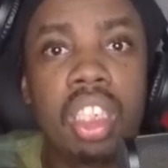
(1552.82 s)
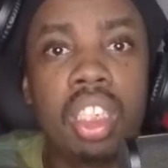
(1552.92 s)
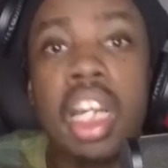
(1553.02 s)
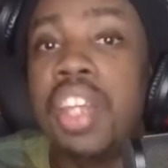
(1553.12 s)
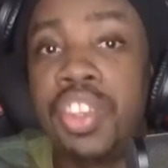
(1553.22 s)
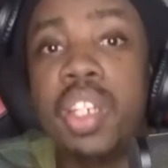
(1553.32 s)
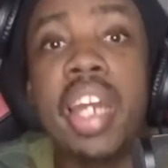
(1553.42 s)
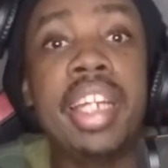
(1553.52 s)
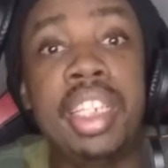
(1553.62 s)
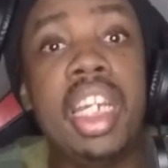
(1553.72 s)
Not their
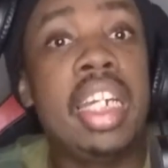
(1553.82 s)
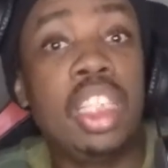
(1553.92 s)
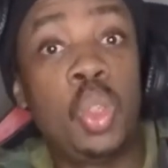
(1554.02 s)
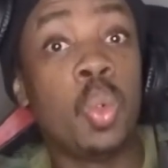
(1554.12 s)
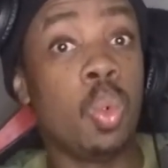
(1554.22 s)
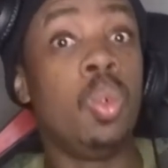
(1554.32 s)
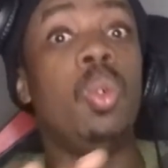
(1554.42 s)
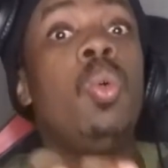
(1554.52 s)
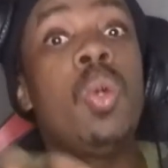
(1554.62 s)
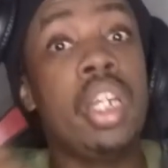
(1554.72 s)
idea that you
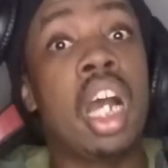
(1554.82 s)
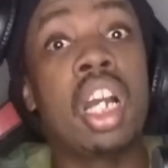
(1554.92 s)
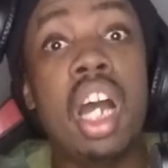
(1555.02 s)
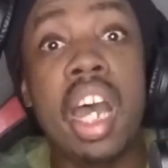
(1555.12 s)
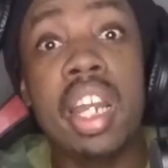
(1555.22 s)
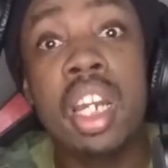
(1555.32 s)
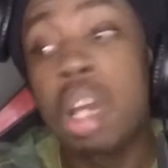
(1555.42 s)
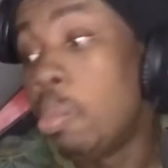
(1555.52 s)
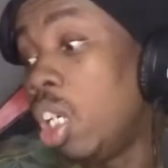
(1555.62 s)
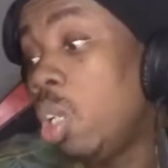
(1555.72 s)
would own a car,
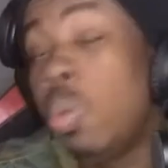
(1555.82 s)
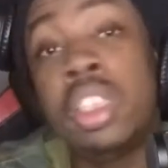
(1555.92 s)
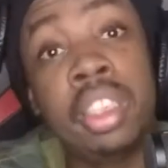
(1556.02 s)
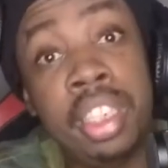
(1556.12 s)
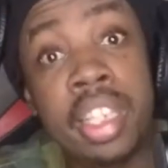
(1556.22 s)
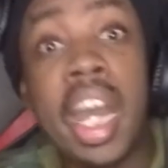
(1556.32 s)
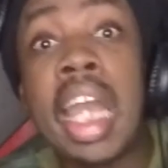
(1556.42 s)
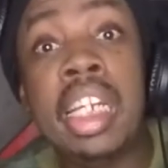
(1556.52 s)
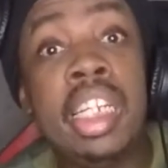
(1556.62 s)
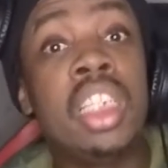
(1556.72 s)
but it was their
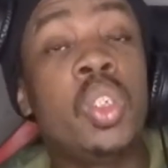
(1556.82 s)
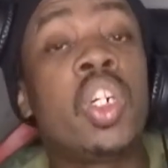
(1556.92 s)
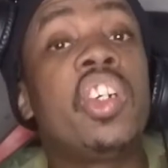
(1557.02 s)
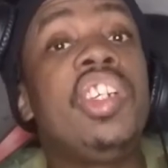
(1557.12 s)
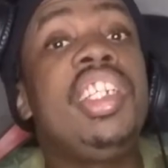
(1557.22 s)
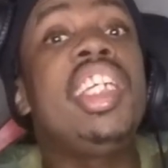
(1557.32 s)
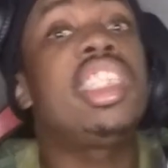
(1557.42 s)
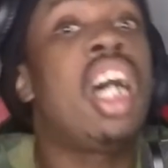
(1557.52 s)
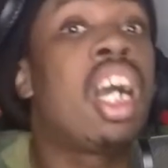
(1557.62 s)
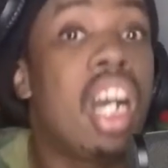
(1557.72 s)
idea to
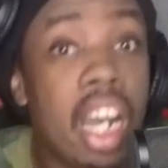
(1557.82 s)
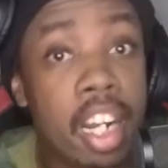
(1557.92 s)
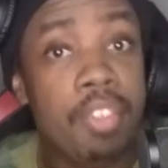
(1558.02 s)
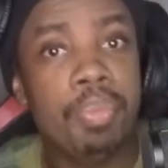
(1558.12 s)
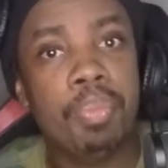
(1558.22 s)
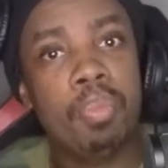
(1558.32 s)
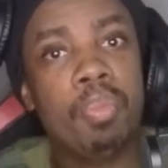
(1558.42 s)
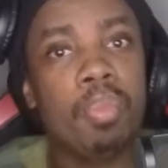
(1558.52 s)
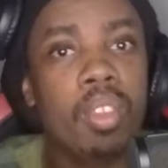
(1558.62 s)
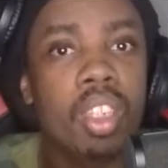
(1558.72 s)
create a car.
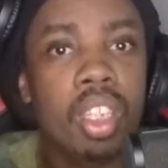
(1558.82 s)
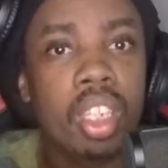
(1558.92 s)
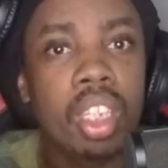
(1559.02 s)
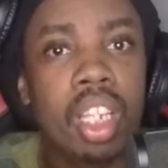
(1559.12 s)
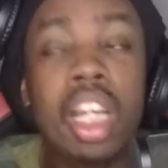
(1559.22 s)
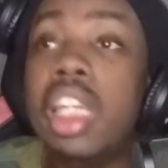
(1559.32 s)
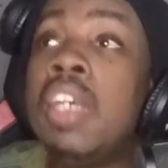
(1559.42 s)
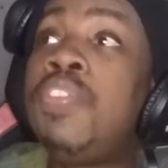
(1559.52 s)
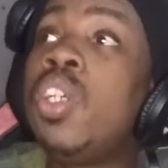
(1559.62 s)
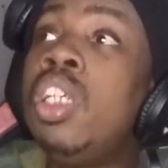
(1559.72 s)

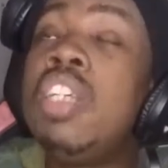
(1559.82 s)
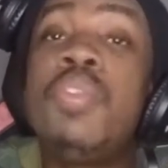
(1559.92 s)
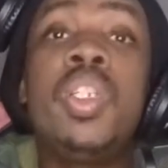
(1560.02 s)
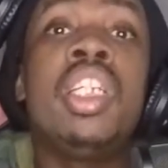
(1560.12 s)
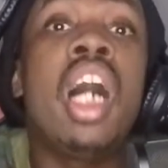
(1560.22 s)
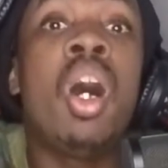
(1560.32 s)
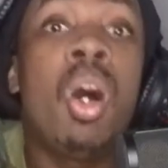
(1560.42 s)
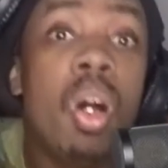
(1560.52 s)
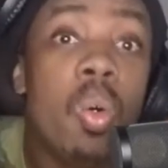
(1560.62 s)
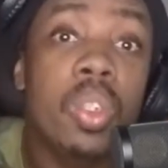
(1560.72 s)
If you live within a
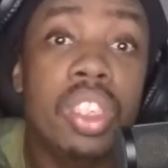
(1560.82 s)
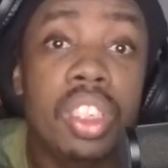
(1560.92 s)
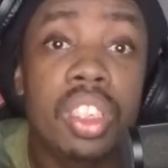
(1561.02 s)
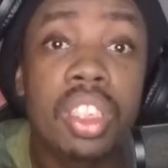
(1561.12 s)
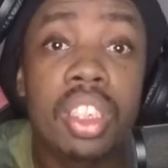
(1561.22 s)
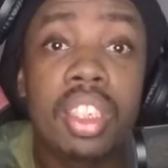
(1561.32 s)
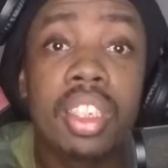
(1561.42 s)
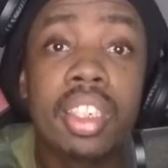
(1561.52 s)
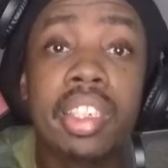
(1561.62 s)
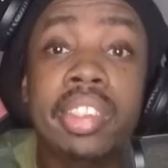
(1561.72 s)
house,
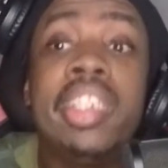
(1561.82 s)
the